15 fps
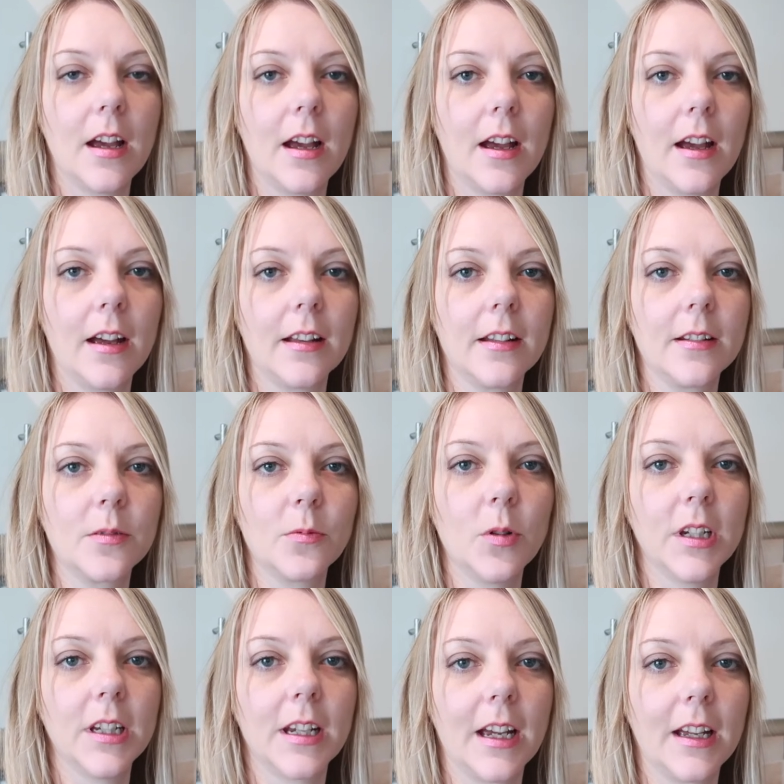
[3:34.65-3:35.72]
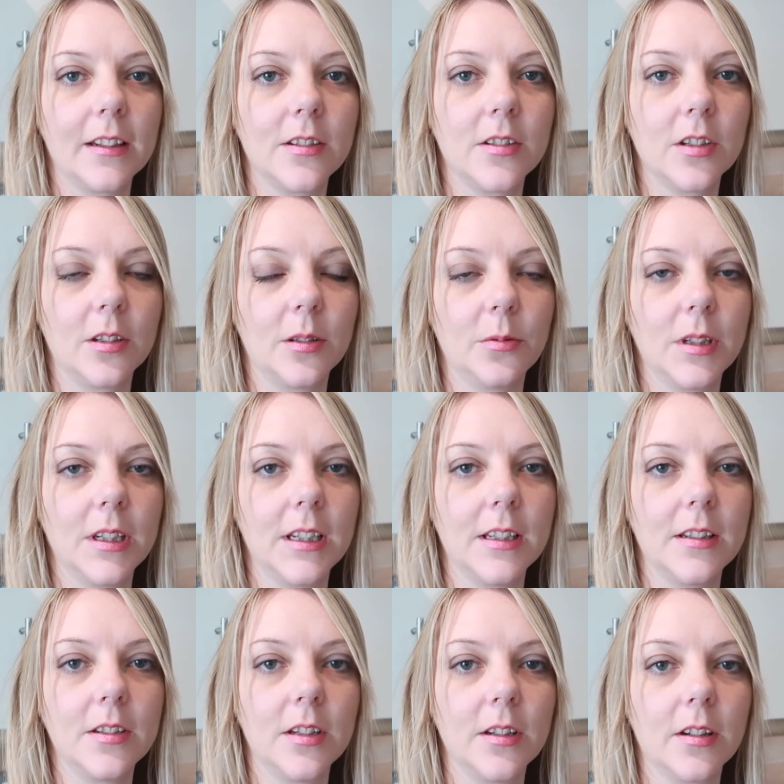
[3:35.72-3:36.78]
And what you can do
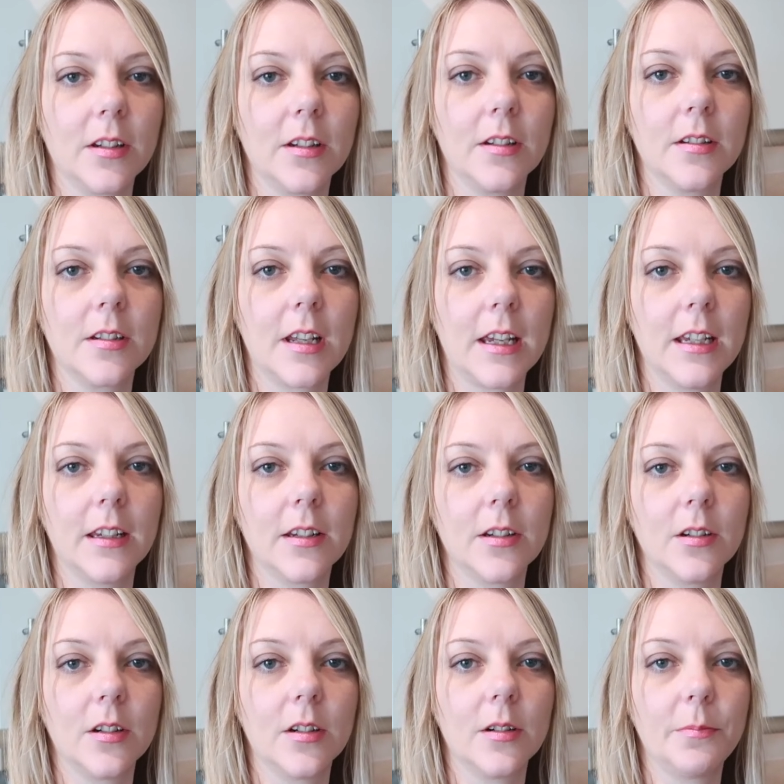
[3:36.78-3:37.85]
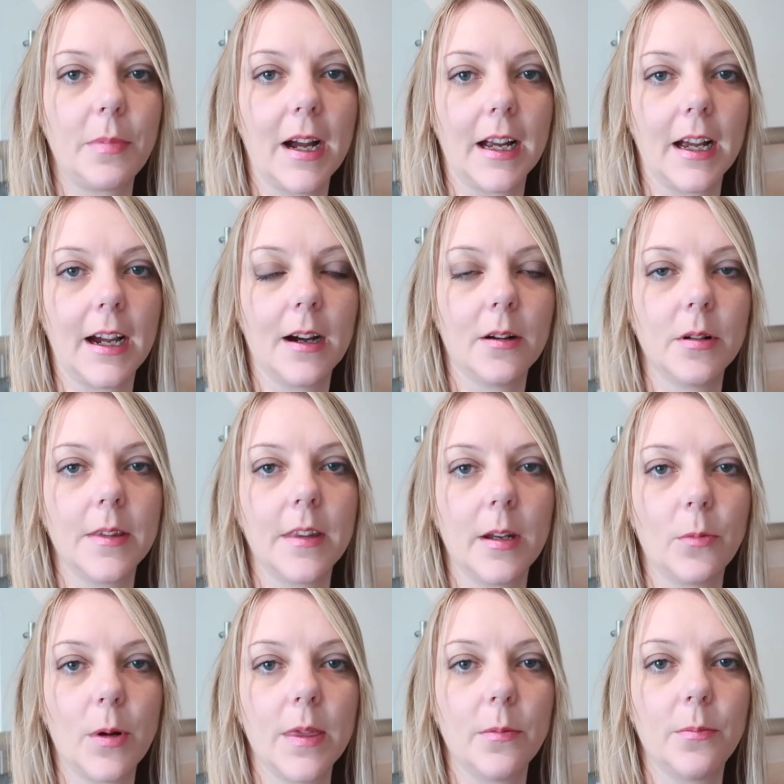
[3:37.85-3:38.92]
is you can take your bag out, and
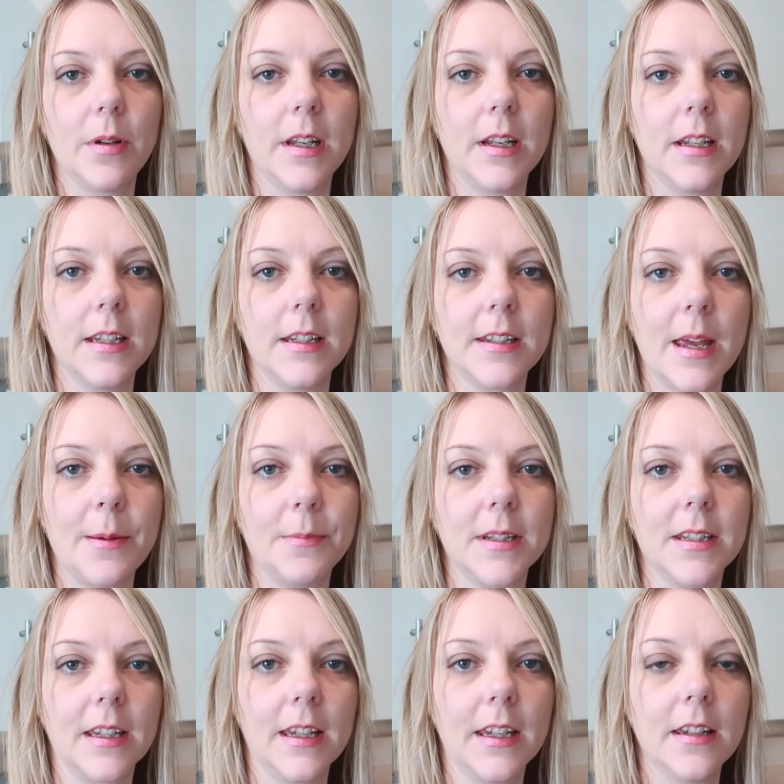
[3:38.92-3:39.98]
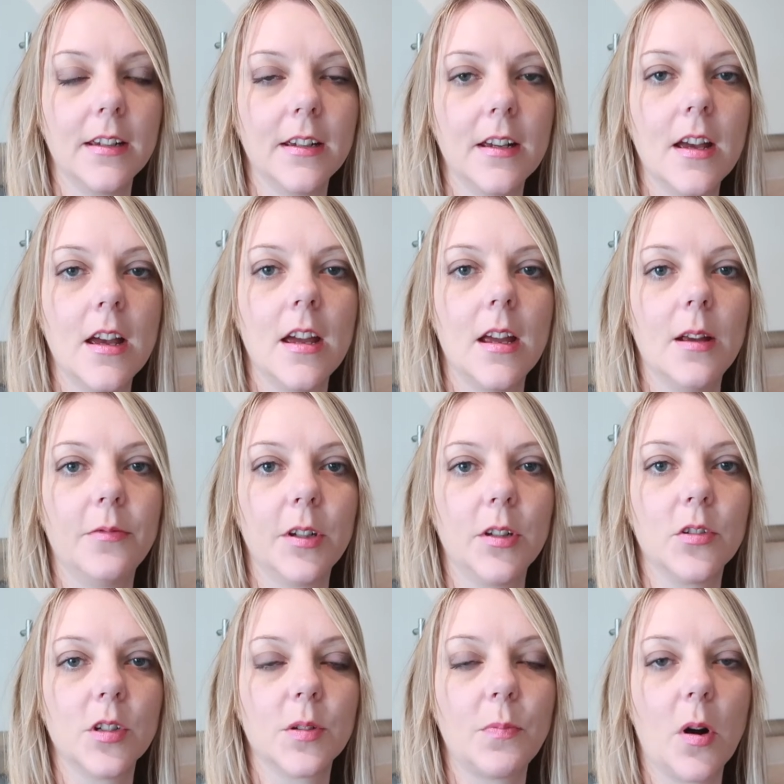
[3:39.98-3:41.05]
then when the bin is empty, if you
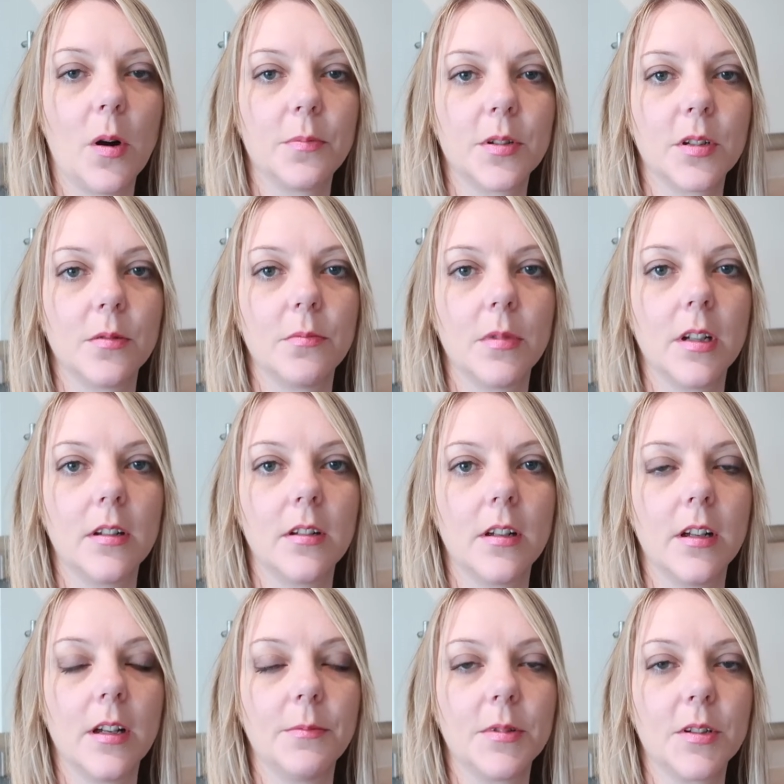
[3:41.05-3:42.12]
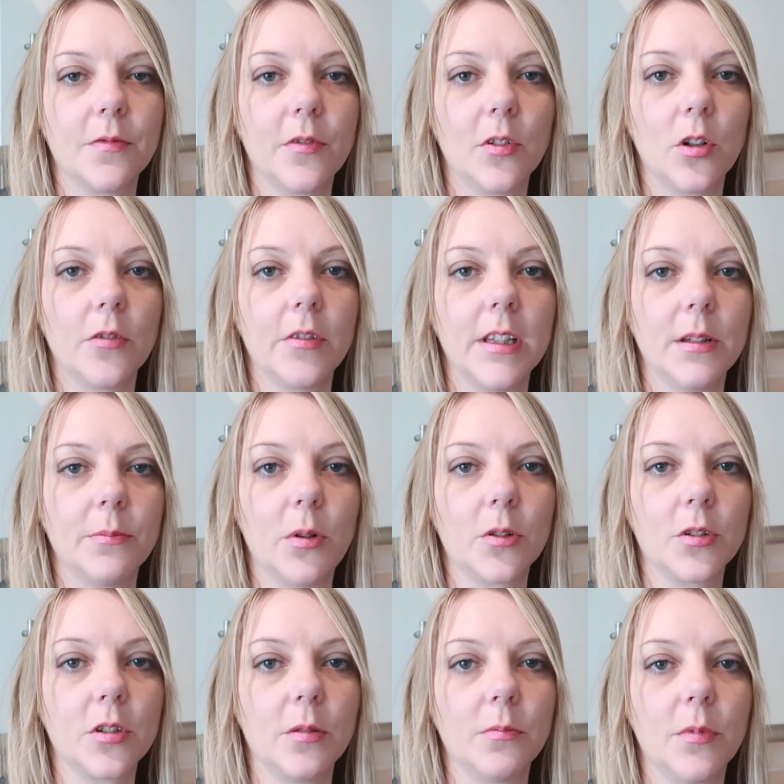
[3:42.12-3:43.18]
just pop some Zoflora in the
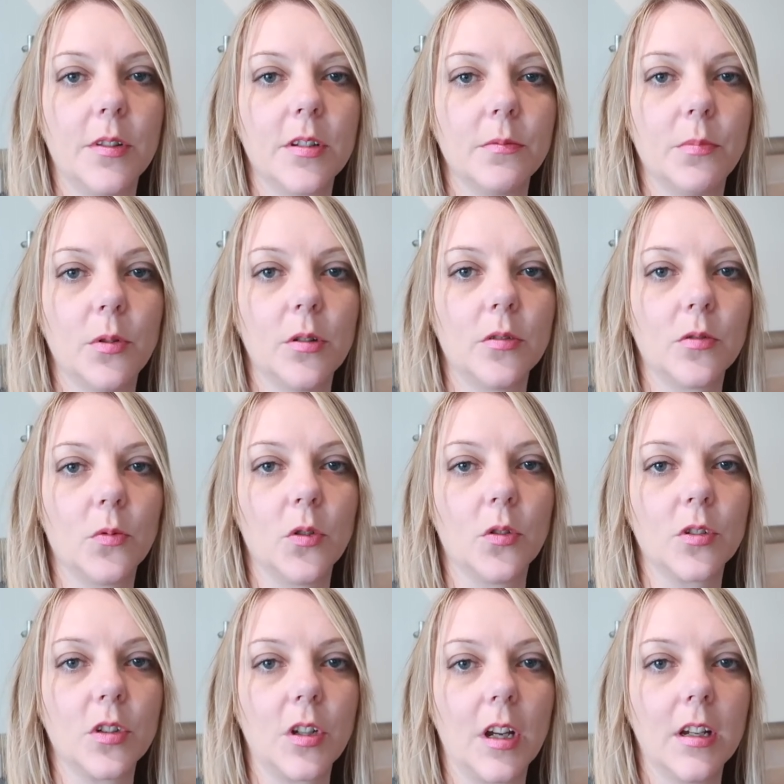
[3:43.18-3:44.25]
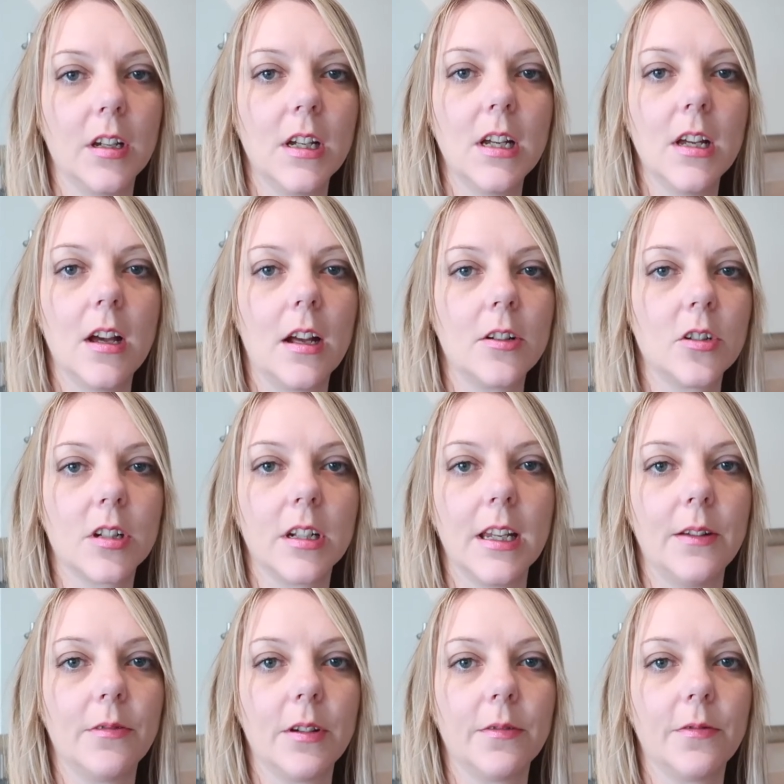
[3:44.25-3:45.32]
bottom with some boiled water, just
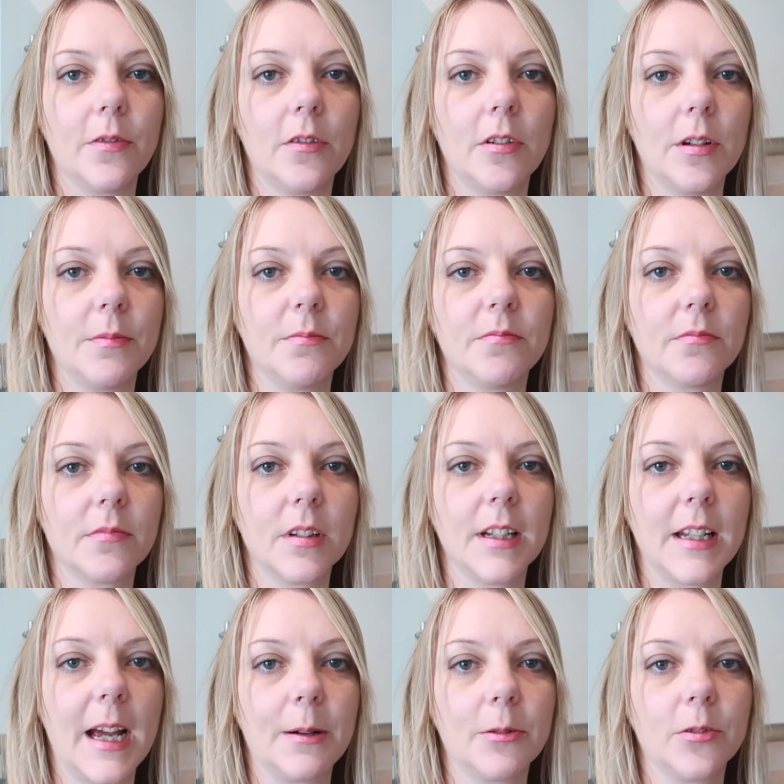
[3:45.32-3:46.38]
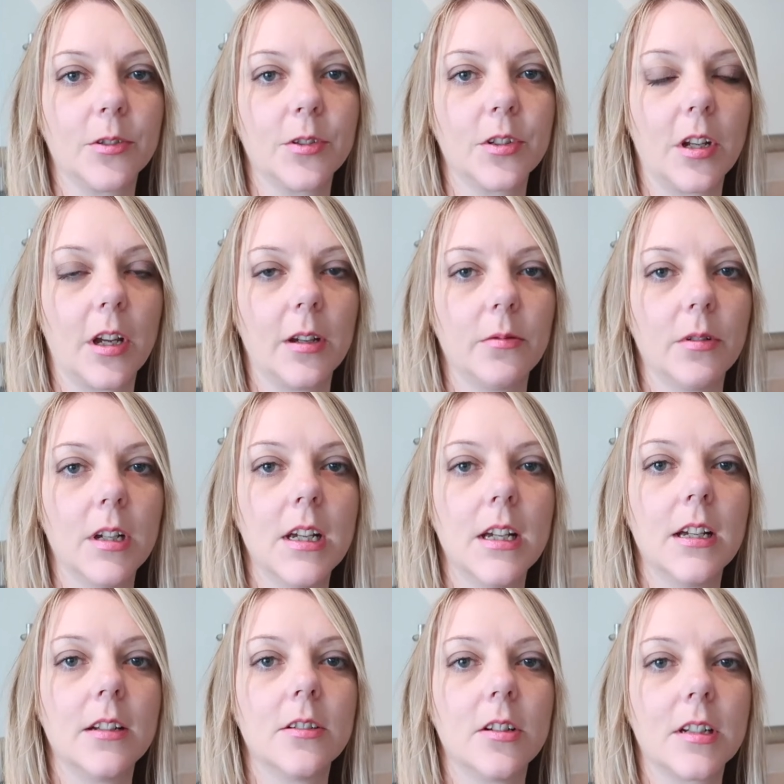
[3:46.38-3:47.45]
leave it for an hour or so,
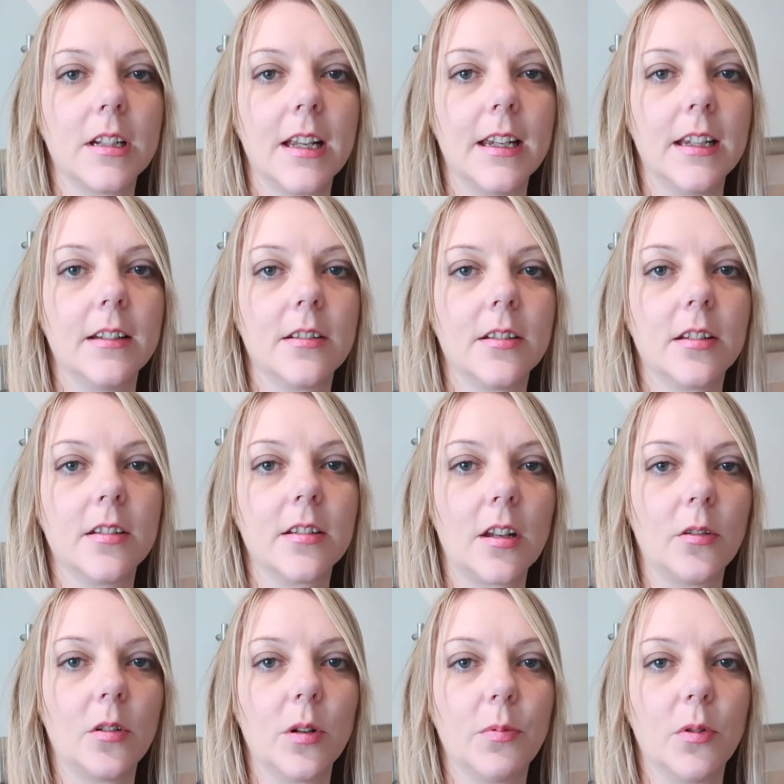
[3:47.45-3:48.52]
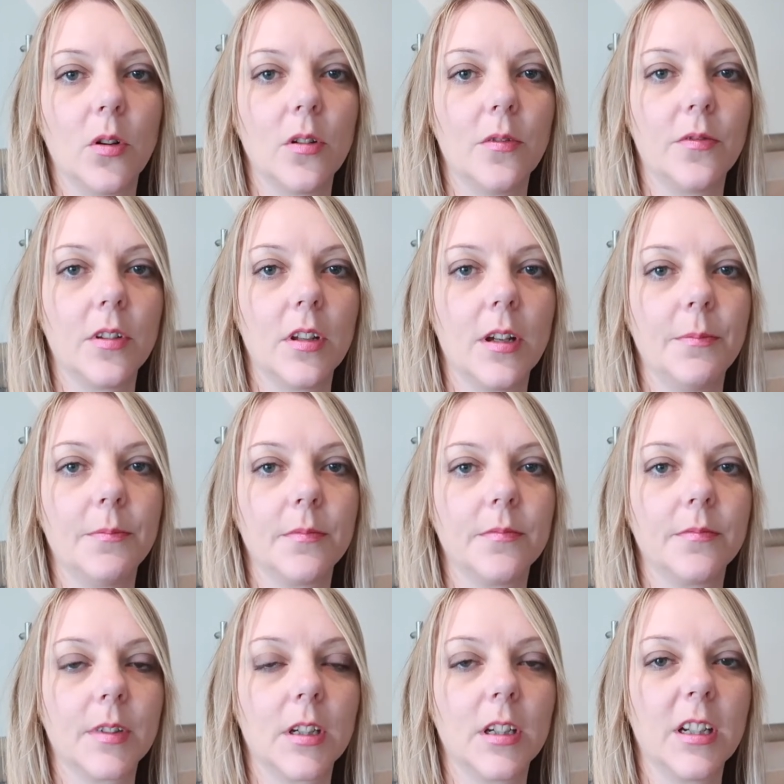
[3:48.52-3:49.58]
just let it soak up all of the,
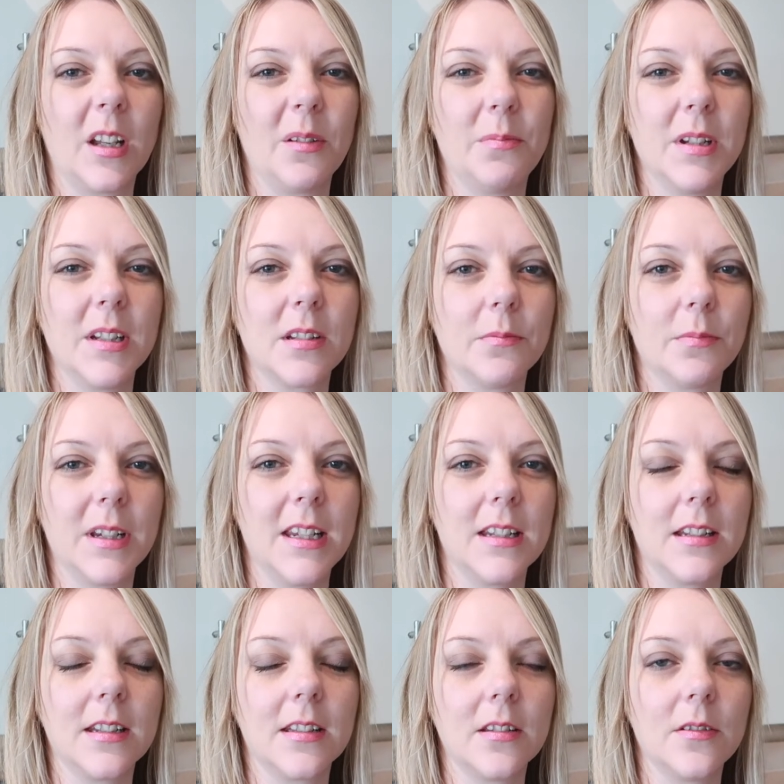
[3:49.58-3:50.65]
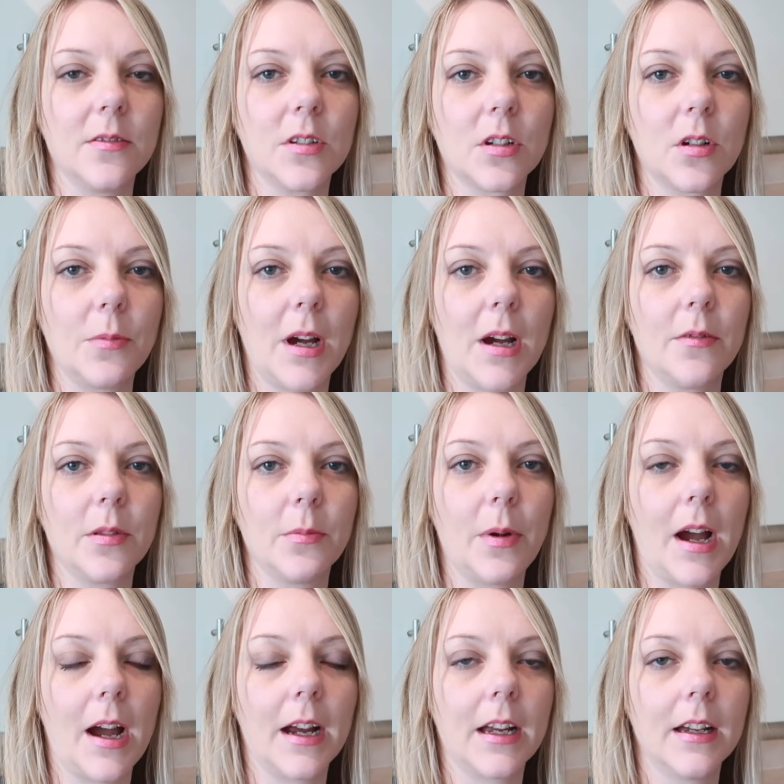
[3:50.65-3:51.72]
you know, bits and pieces that have come out of the
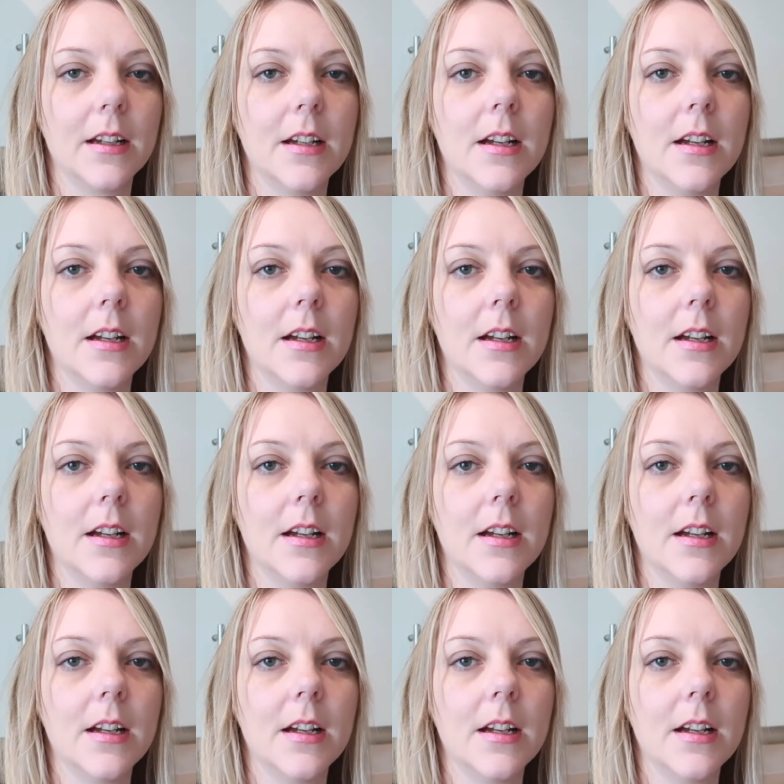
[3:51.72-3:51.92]
bag,